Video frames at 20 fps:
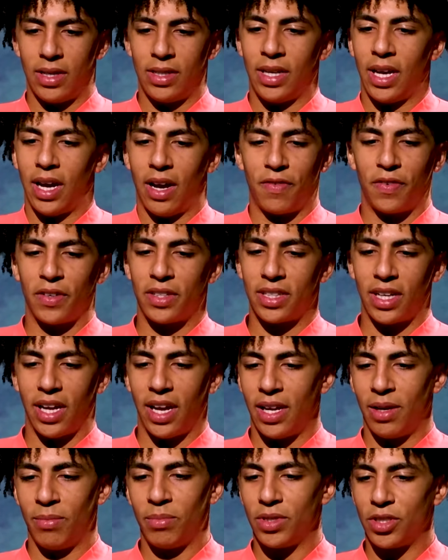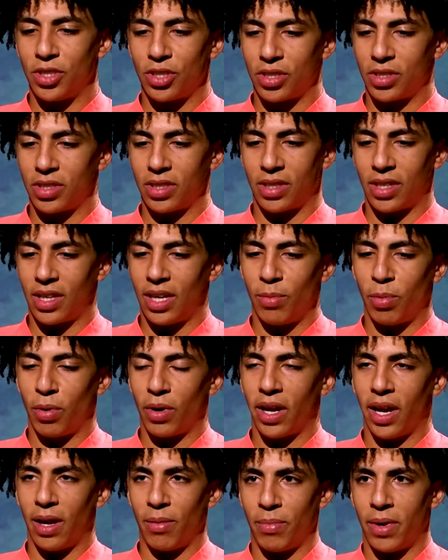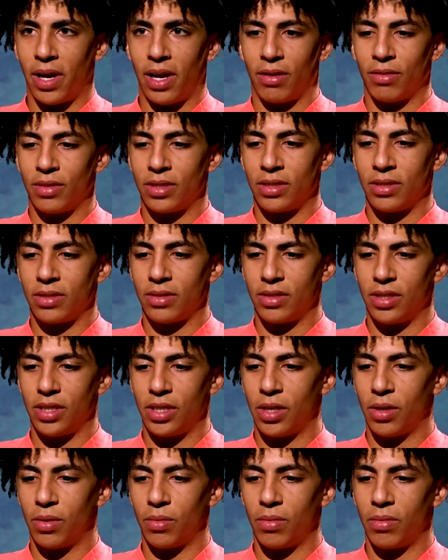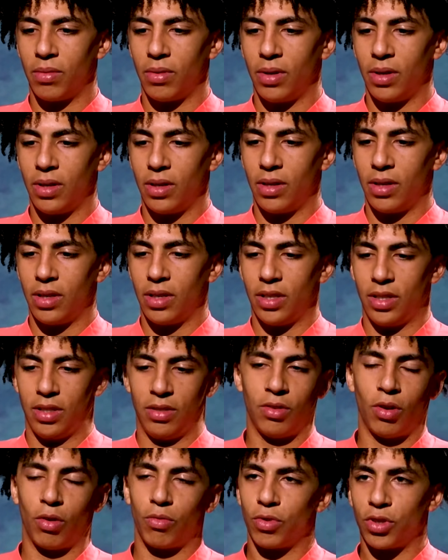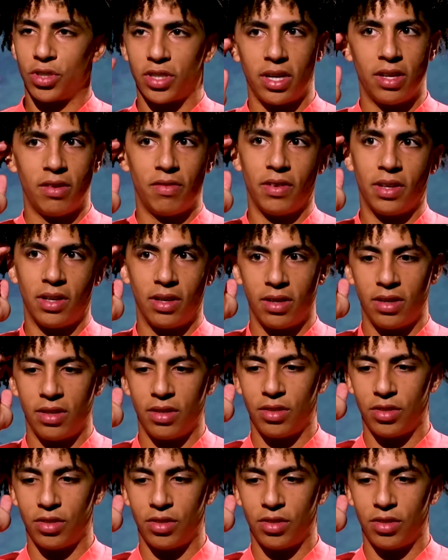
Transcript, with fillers: Yeah, I think the aim is just to keep on getting better and, you know, not rush anything.